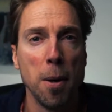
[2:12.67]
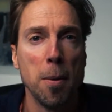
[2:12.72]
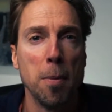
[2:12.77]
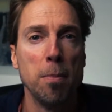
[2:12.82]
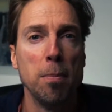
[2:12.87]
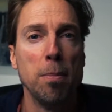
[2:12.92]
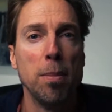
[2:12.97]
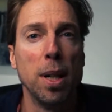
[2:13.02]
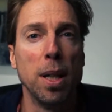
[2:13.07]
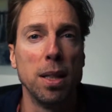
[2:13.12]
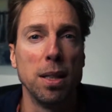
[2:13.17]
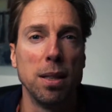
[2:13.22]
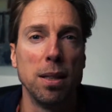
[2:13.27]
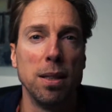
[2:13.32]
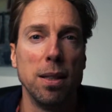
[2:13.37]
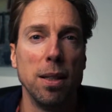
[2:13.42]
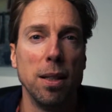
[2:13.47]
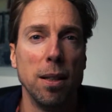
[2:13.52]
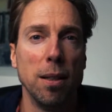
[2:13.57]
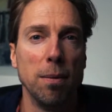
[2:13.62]

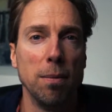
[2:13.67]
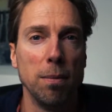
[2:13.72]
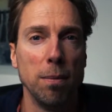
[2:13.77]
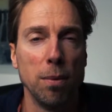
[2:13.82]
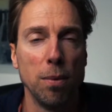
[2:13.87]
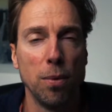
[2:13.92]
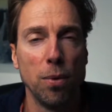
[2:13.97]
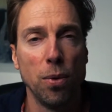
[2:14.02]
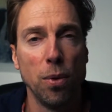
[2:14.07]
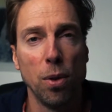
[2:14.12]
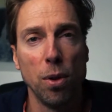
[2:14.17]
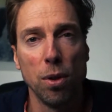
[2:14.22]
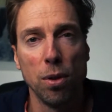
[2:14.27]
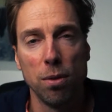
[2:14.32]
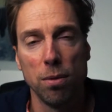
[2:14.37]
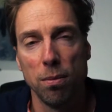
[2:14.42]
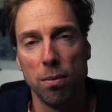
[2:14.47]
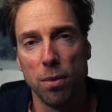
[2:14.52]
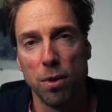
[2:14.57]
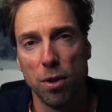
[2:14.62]
But for
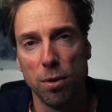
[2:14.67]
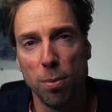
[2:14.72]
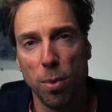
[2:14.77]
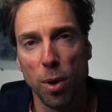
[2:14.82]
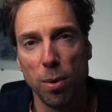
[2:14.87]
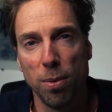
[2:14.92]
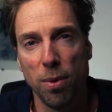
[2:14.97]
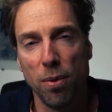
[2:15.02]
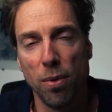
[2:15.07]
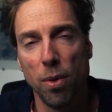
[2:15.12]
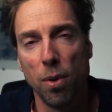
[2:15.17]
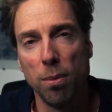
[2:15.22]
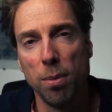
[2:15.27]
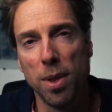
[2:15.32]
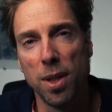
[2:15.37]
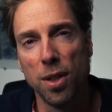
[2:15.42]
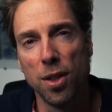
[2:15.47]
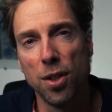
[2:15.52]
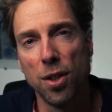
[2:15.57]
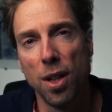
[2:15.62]
sport
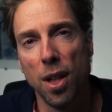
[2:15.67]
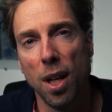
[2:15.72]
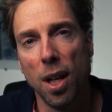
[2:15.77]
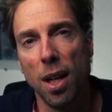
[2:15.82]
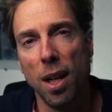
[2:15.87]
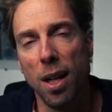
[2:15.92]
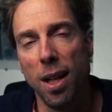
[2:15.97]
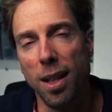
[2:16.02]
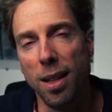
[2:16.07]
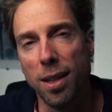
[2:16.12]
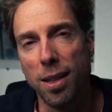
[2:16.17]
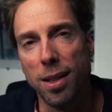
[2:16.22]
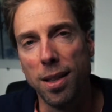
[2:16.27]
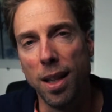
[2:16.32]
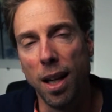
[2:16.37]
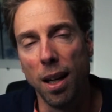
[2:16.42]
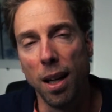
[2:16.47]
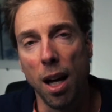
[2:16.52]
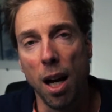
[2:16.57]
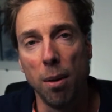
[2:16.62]
performance, it's
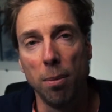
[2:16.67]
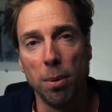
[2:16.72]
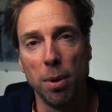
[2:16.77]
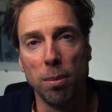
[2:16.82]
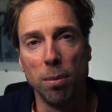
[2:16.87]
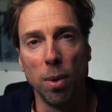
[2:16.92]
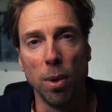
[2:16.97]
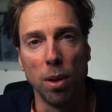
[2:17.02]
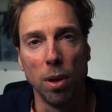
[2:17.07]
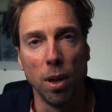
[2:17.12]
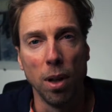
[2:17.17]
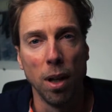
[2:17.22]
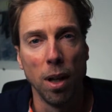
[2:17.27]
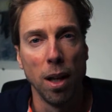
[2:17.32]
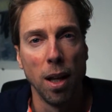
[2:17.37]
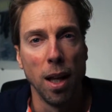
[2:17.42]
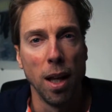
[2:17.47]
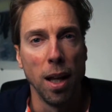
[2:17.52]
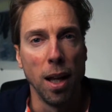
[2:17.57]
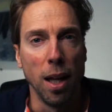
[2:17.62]
not optimal,
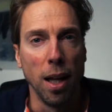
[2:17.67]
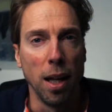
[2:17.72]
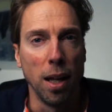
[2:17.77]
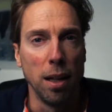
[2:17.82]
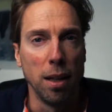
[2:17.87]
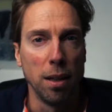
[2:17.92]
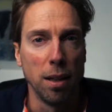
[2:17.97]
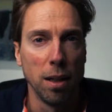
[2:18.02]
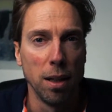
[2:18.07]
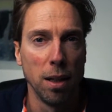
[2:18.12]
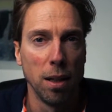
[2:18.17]
and